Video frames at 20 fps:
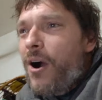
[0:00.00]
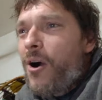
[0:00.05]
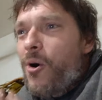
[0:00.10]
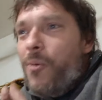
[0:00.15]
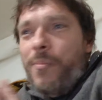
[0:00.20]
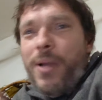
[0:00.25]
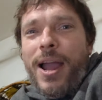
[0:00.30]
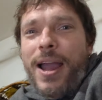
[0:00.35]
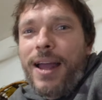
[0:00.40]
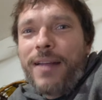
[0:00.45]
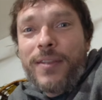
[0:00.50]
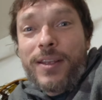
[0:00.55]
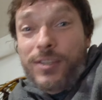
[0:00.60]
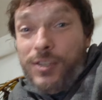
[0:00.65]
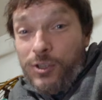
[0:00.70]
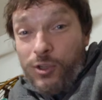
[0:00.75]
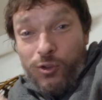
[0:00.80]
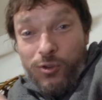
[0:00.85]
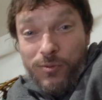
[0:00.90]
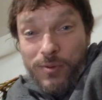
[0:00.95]
Oh man,
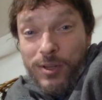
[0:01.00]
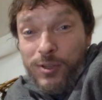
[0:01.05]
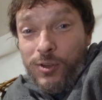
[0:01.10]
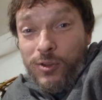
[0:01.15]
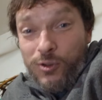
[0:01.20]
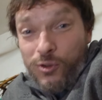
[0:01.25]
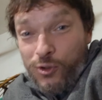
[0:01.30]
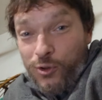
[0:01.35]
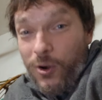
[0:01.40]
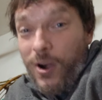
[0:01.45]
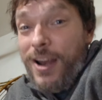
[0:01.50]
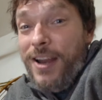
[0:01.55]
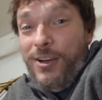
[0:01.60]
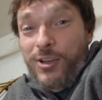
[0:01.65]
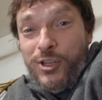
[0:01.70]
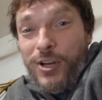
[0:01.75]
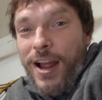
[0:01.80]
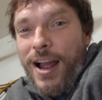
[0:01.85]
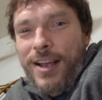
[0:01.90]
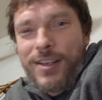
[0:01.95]
this is this is
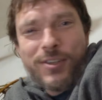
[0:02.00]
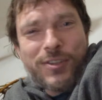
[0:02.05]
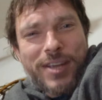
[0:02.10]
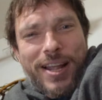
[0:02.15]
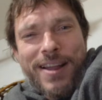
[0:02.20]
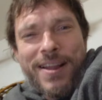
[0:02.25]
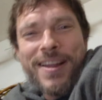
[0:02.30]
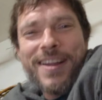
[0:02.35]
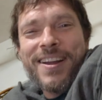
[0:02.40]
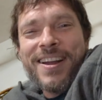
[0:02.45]
strange, guys.